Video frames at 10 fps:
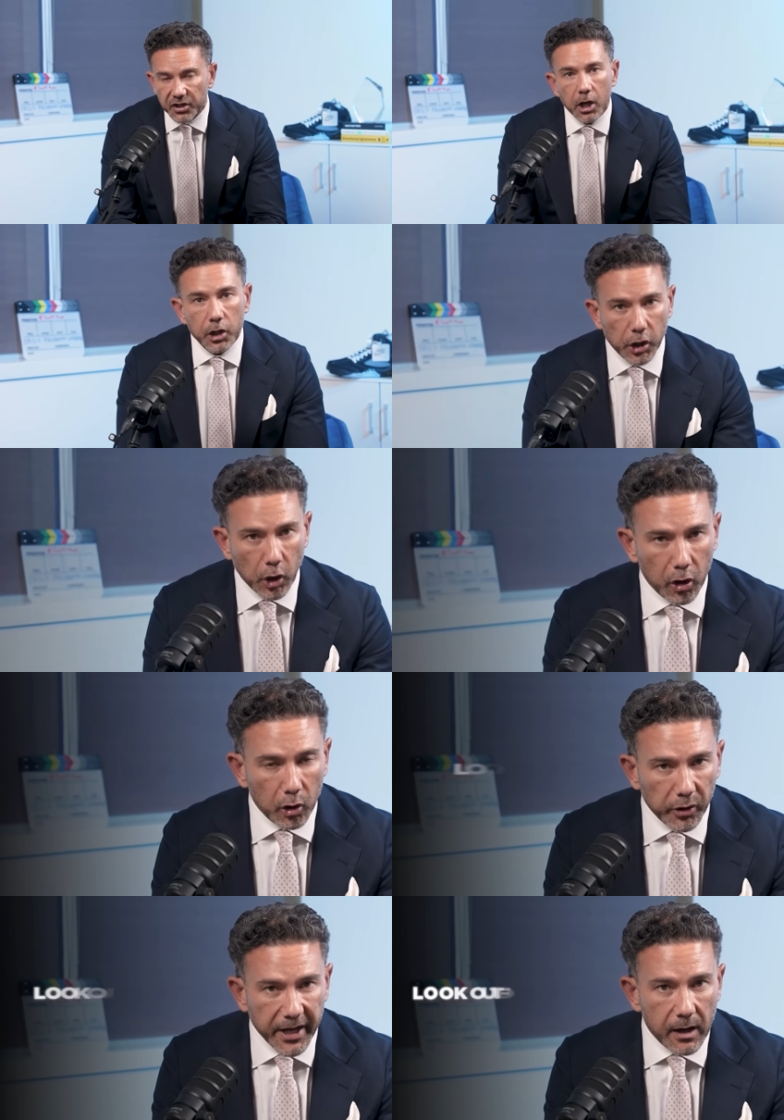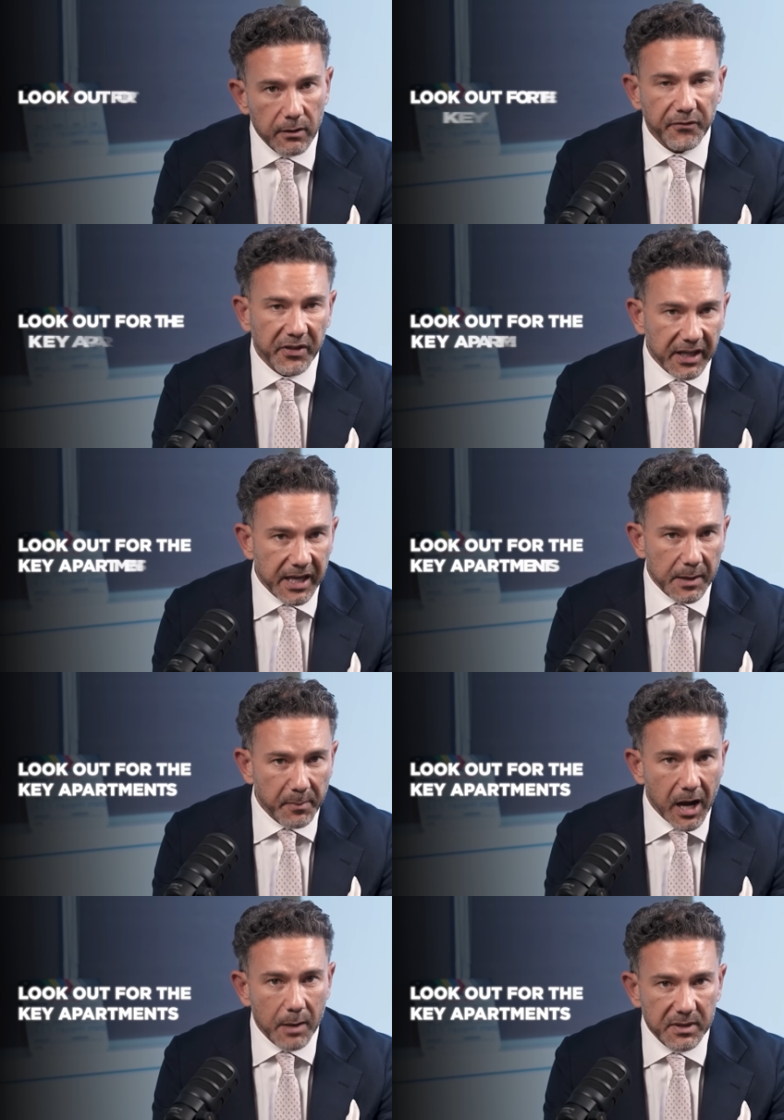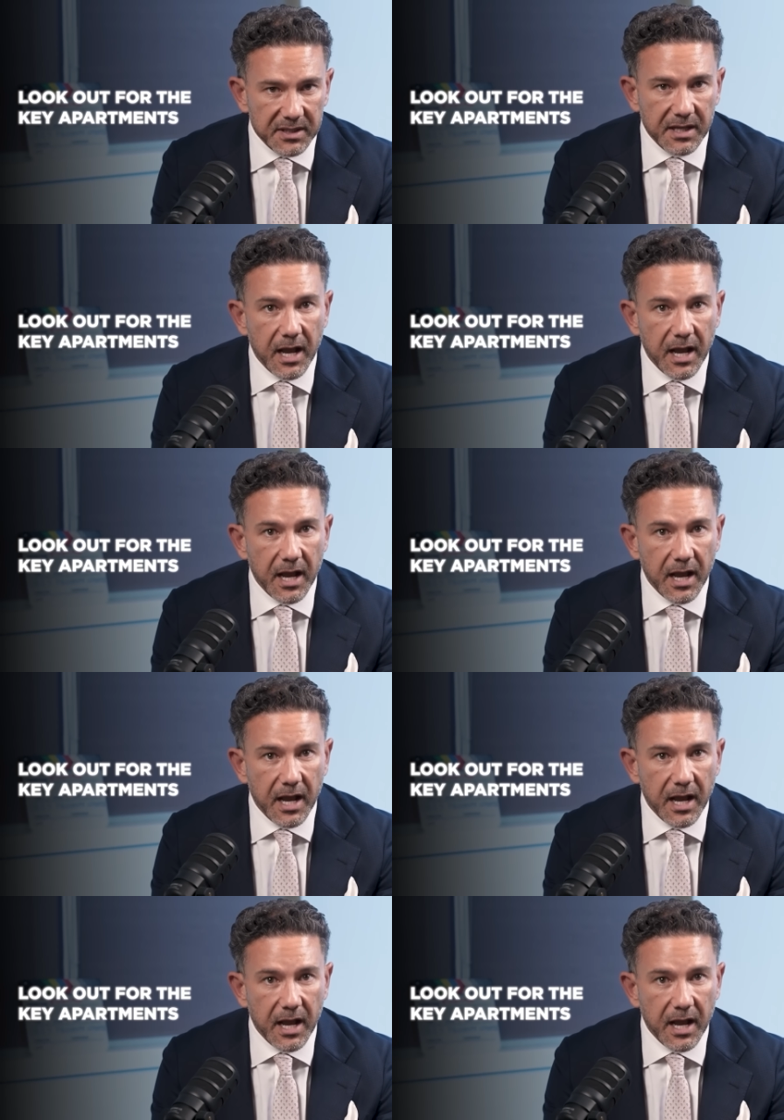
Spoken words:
You got to look out for the key apartments